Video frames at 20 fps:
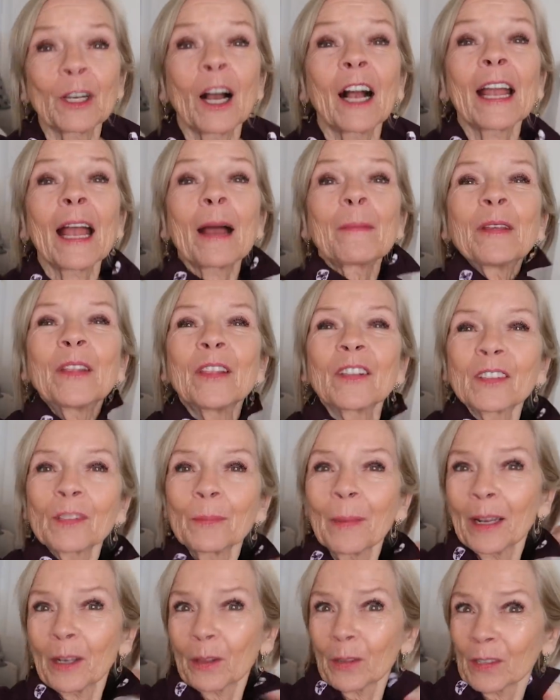I am in the
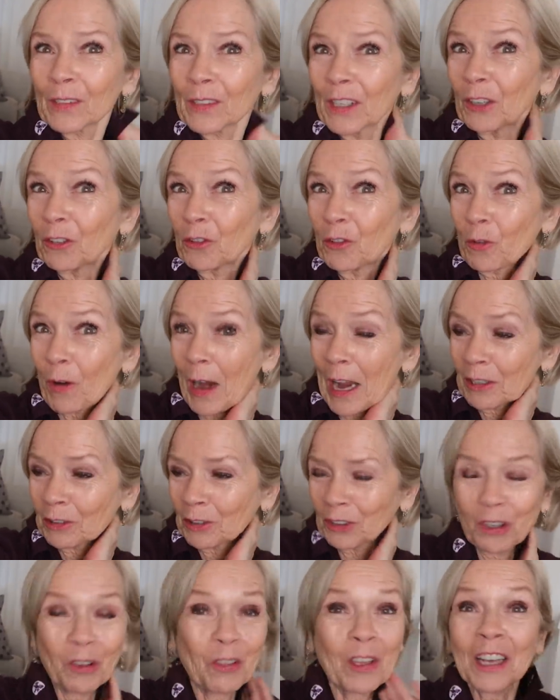Samantha Sung
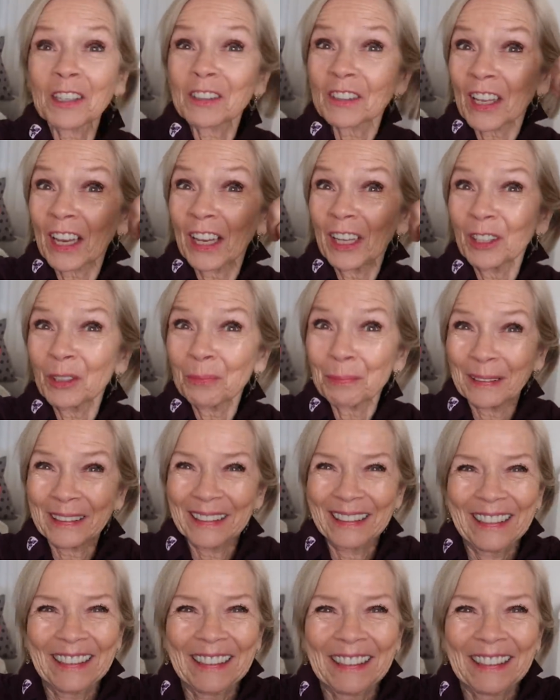dress, so that's a help, isn't